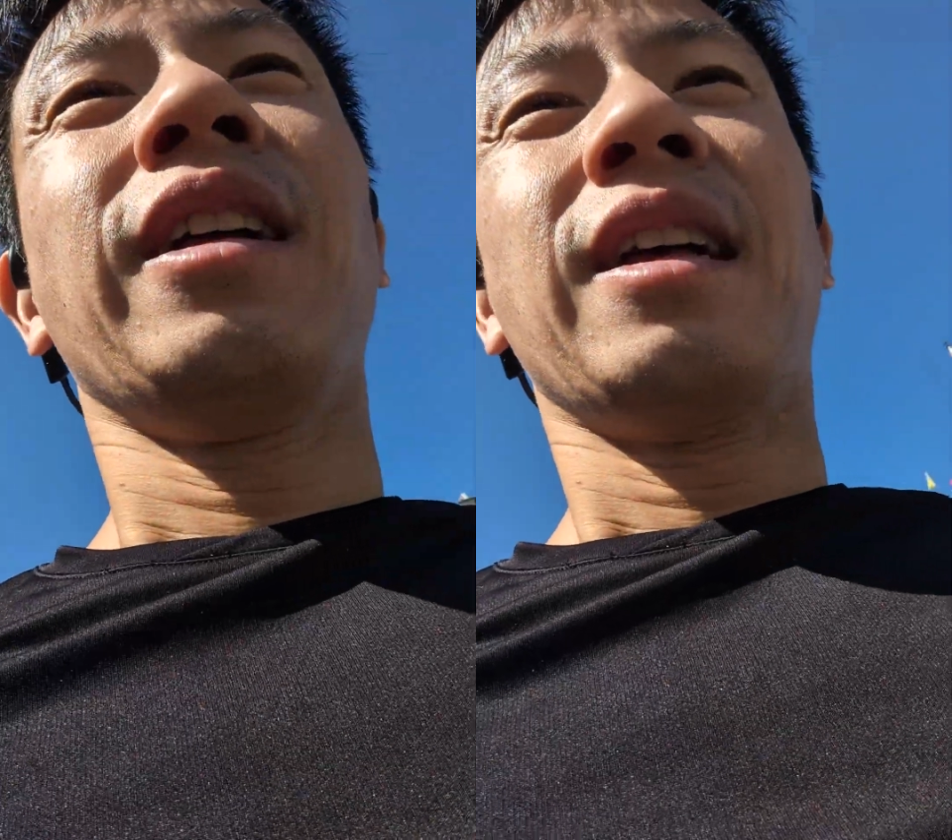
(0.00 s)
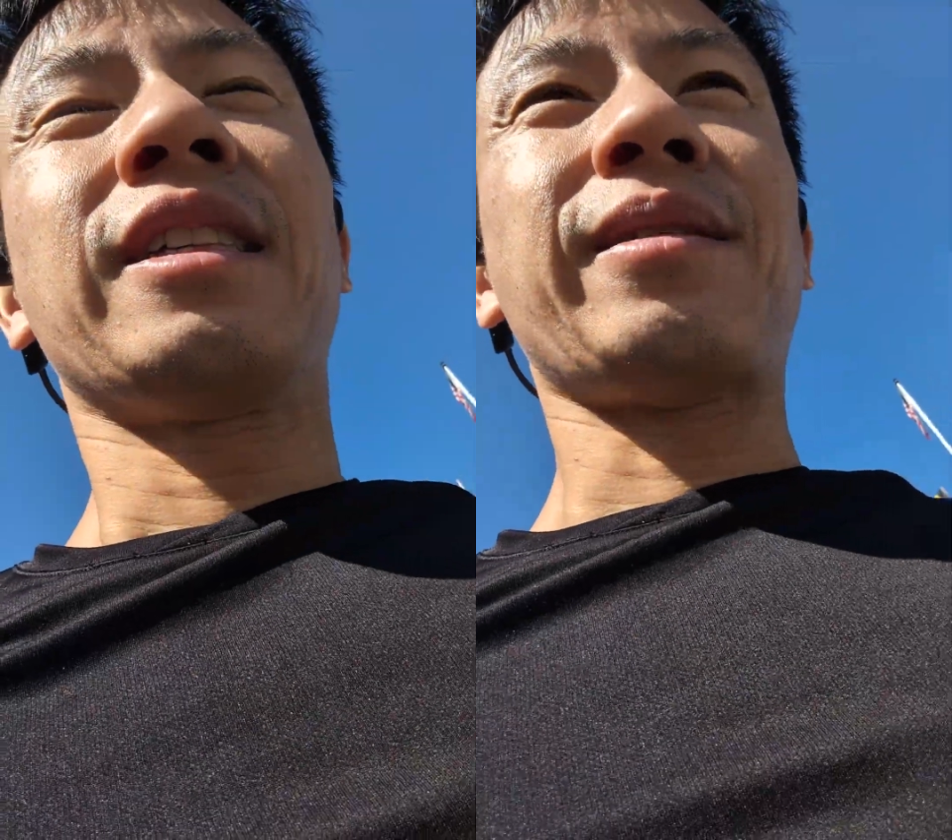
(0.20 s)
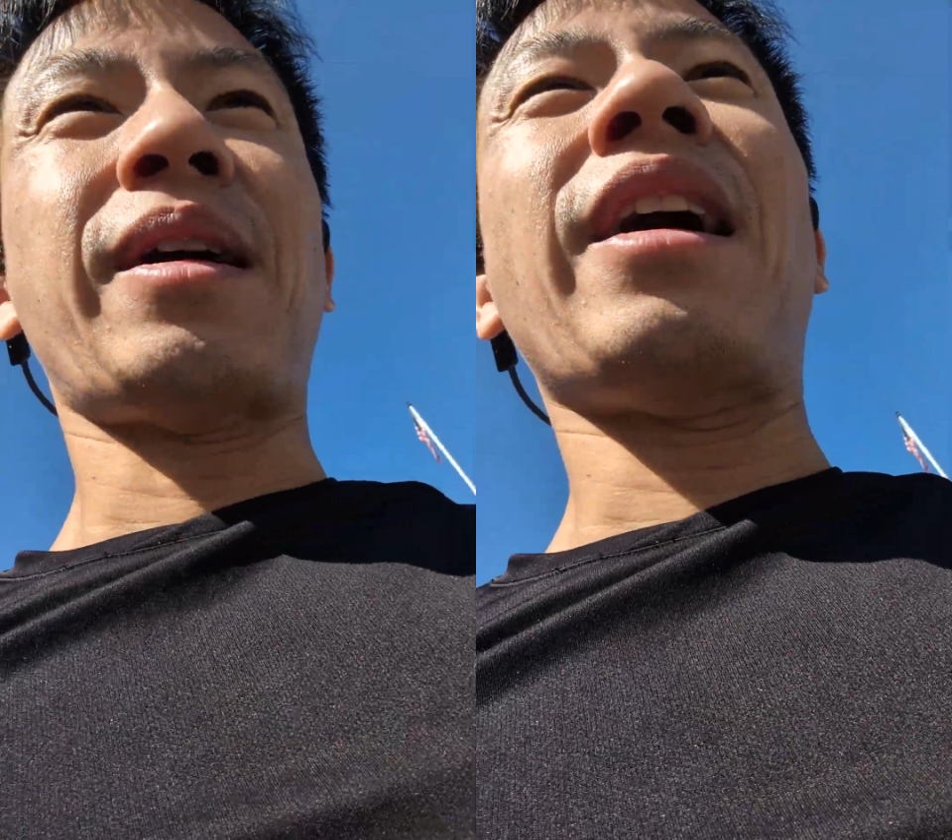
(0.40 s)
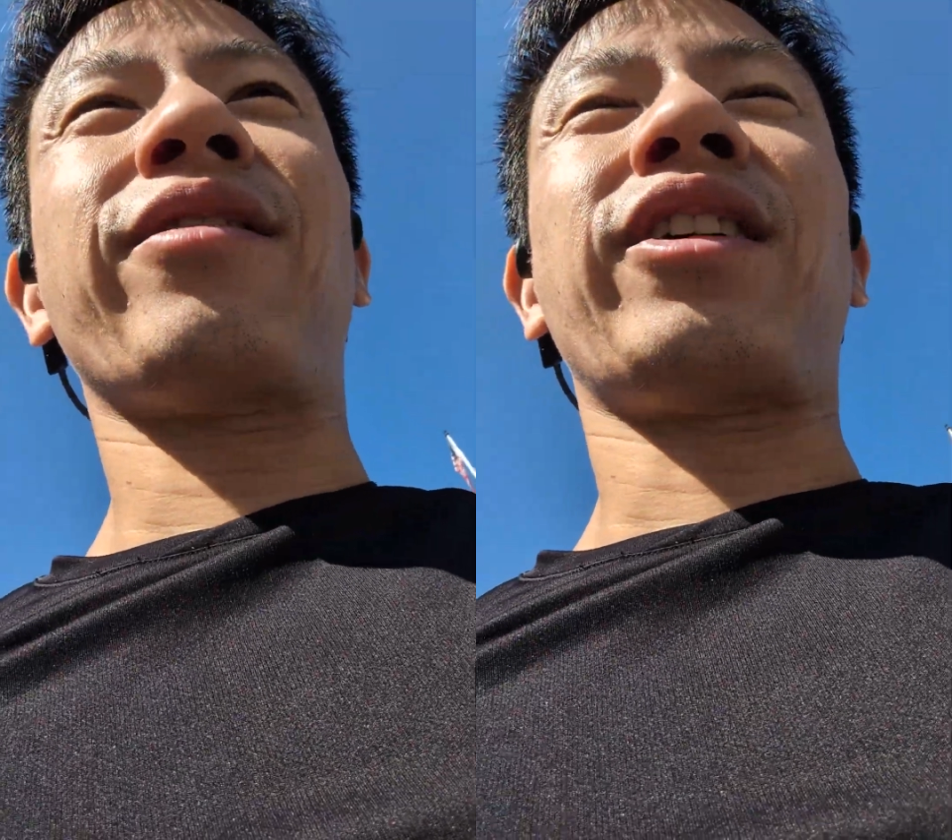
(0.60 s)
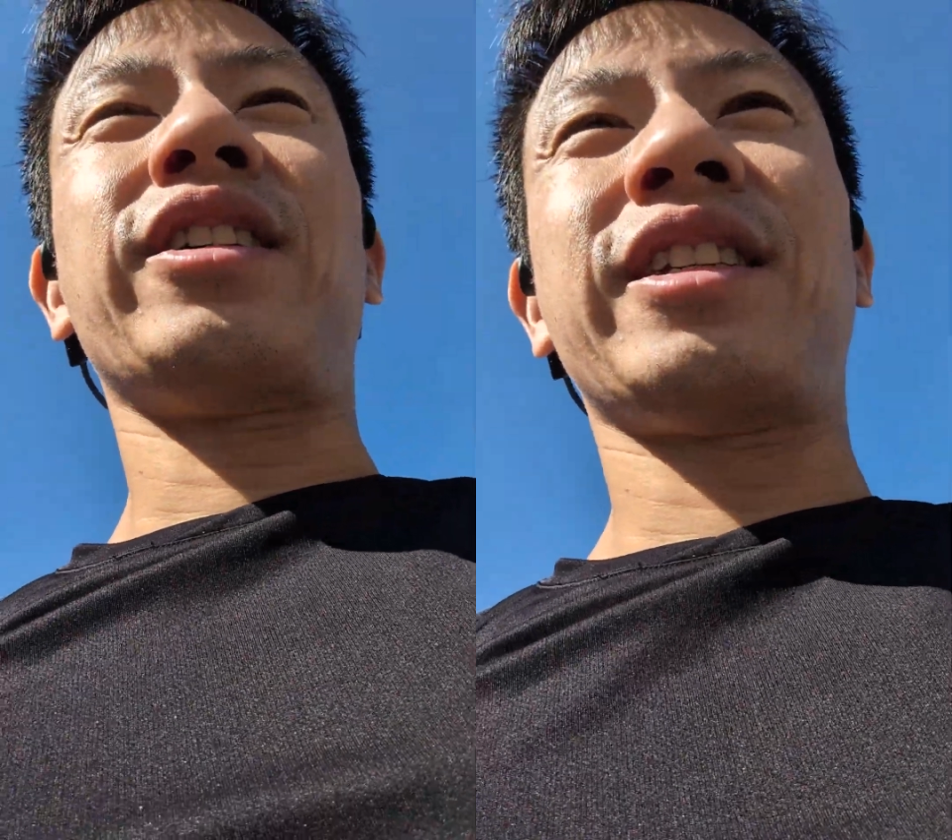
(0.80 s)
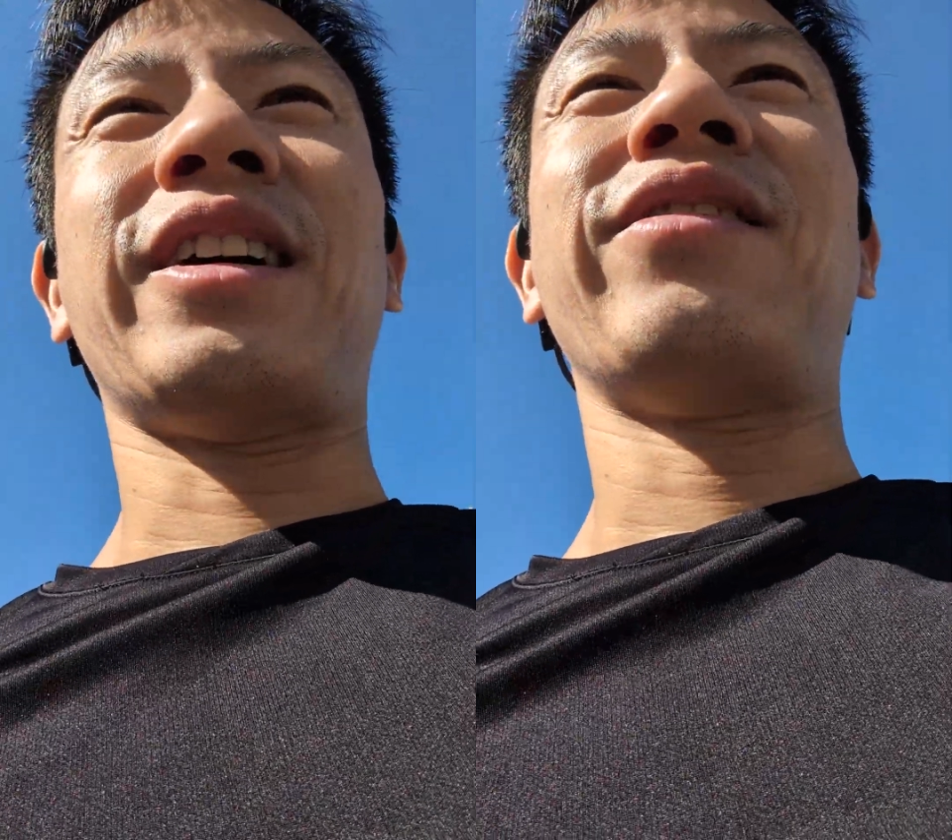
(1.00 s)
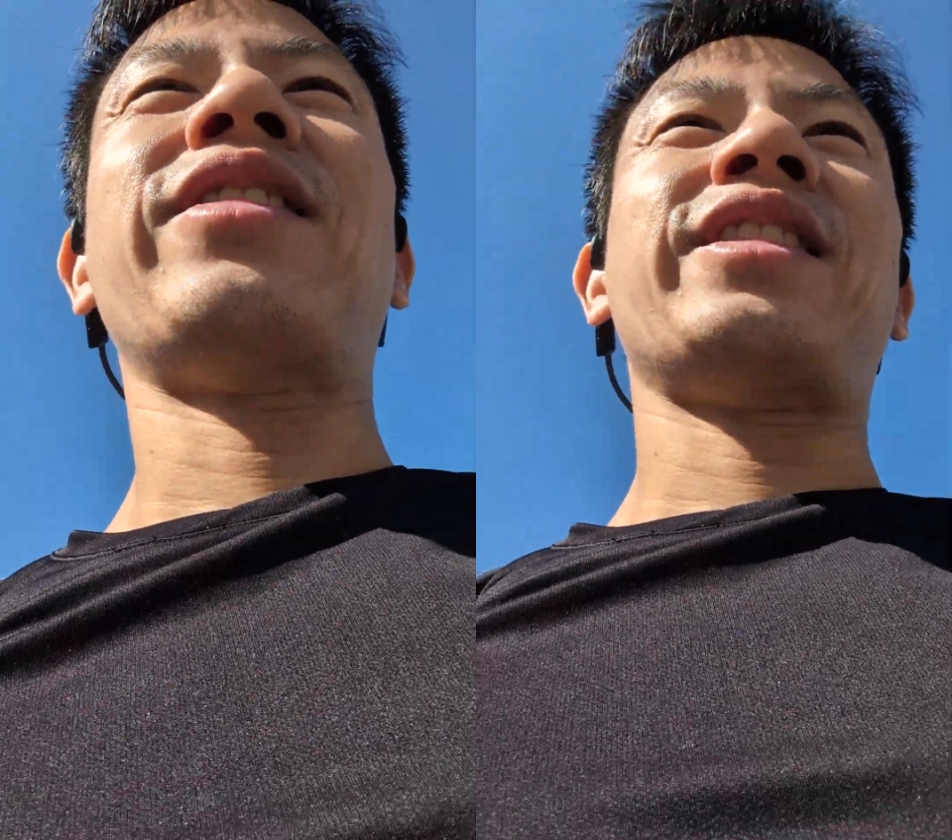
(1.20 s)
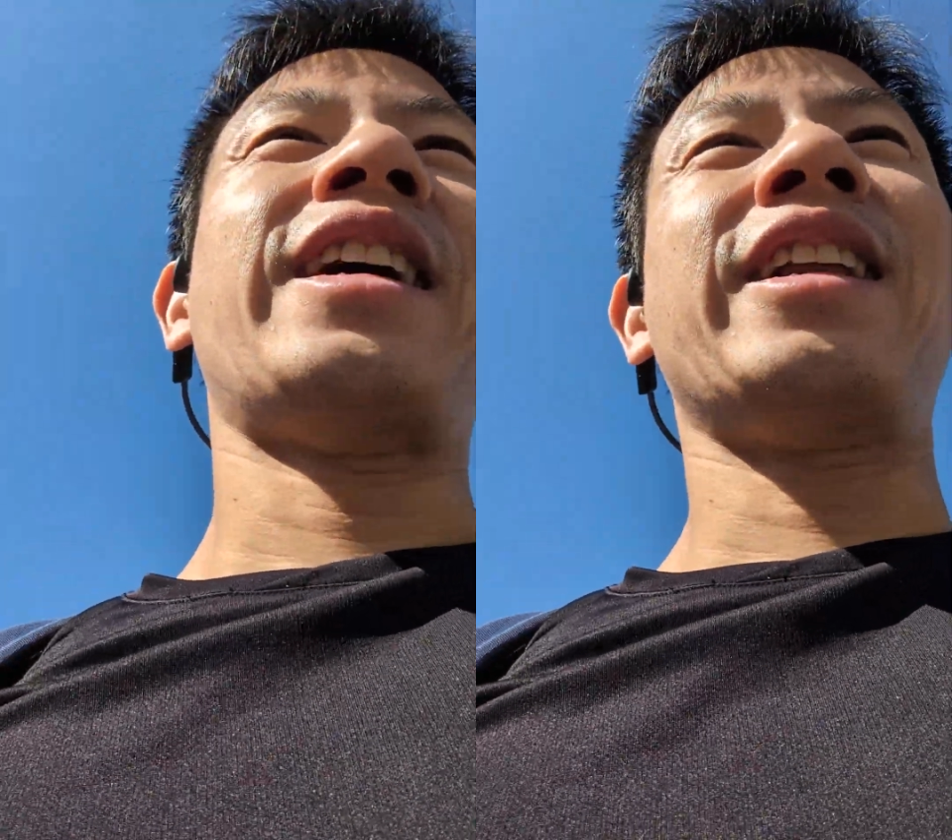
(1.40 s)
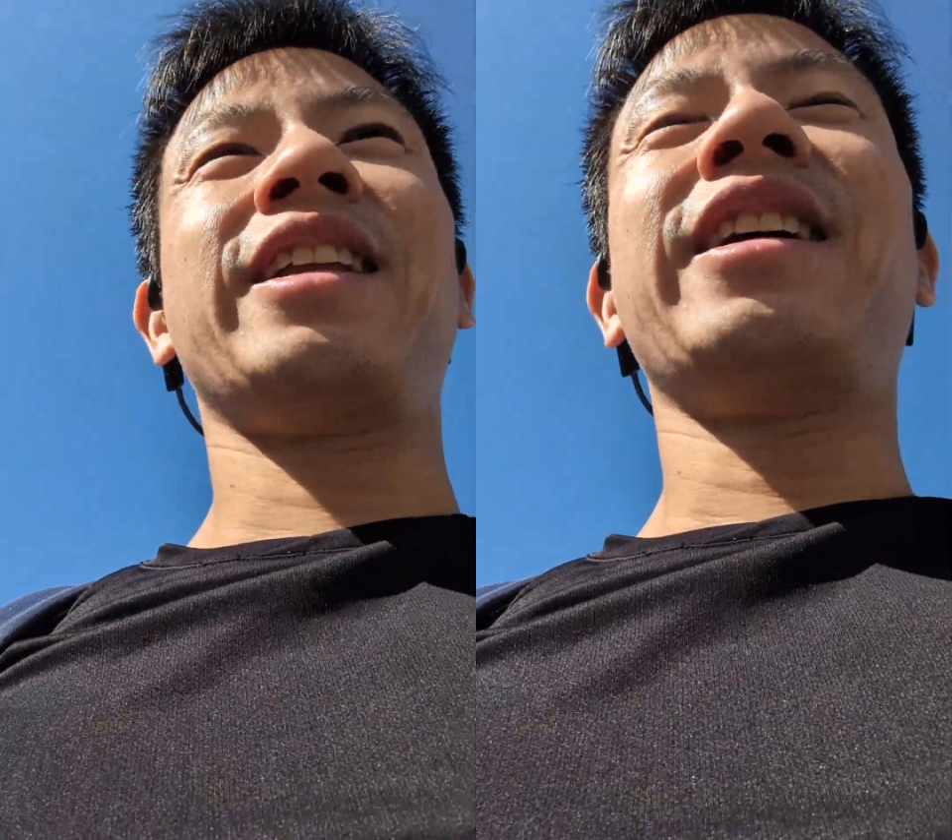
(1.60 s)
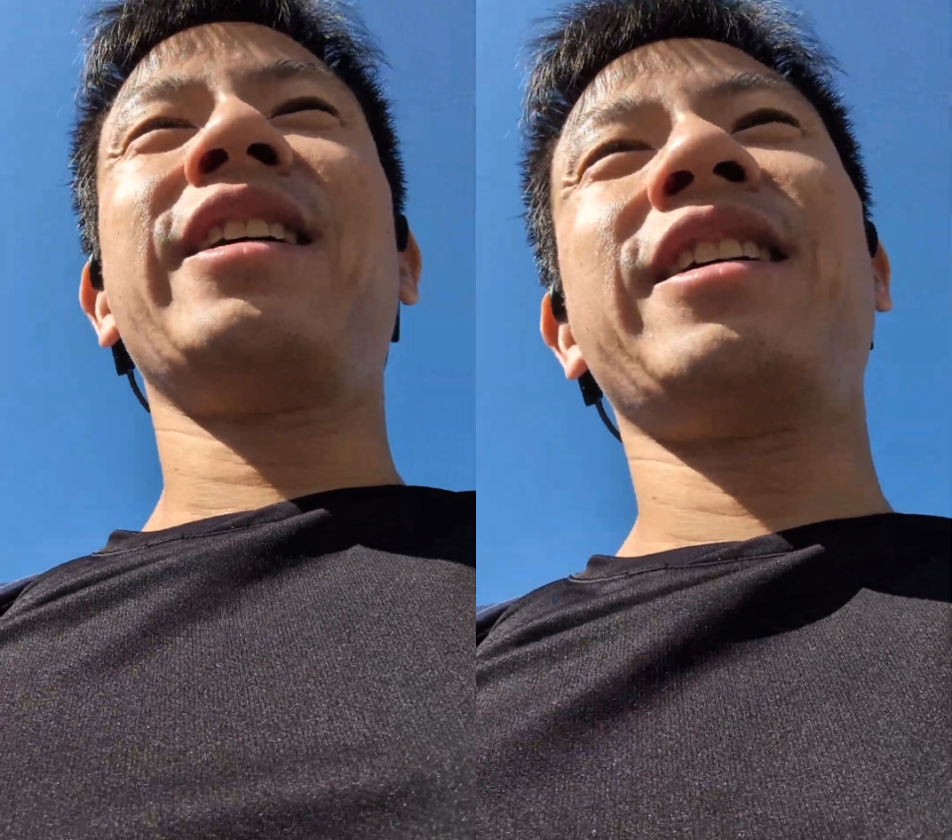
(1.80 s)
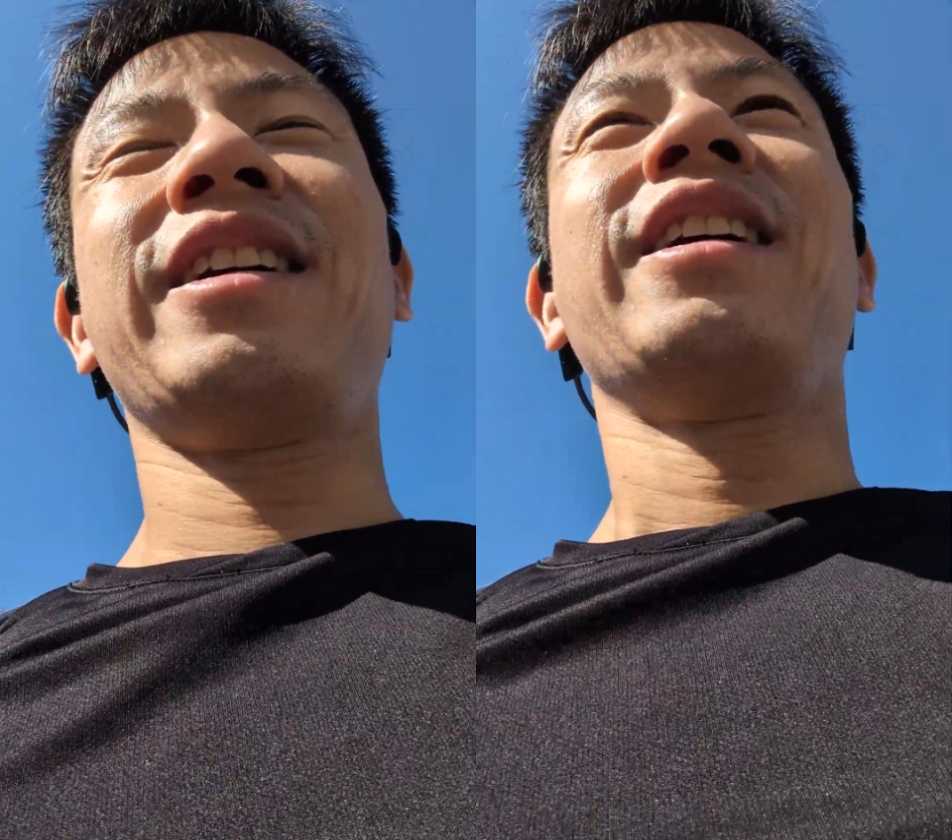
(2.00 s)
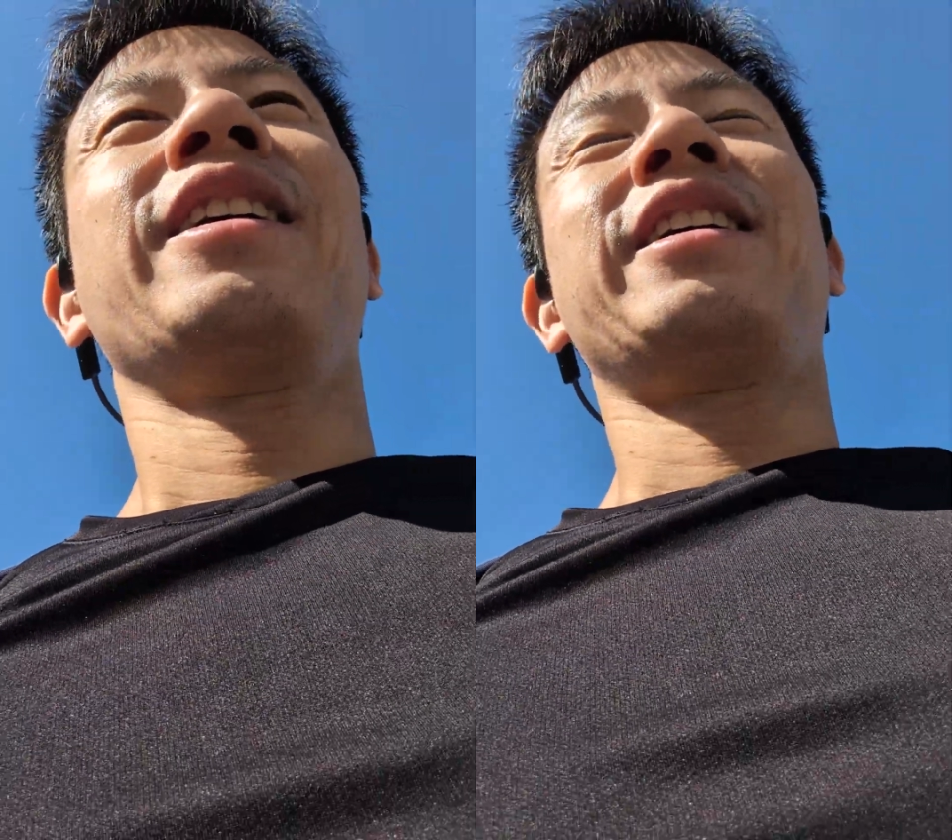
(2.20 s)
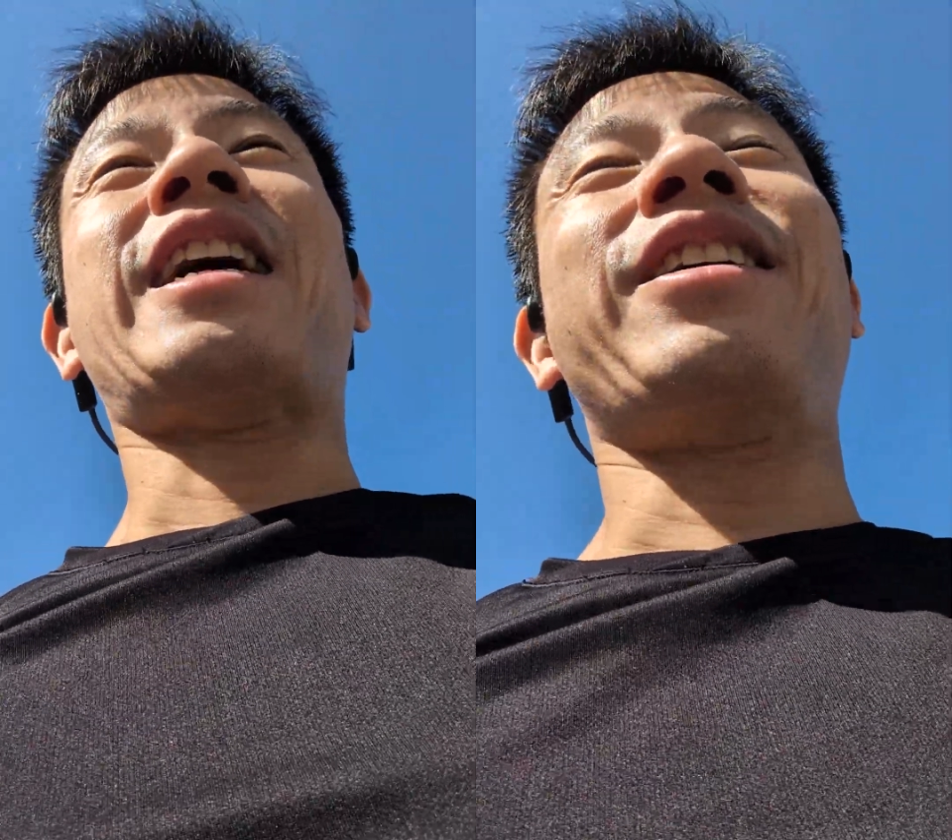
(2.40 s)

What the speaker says: some half guard stuff, and then now